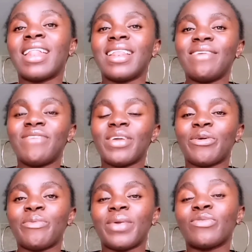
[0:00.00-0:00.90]
and leave a
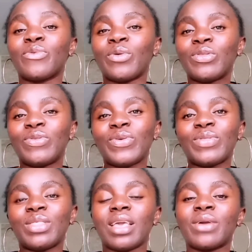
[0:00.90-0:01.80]
comment what do
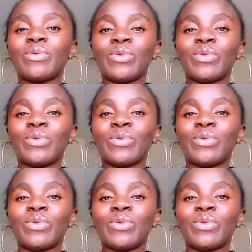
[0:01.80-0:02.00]
you think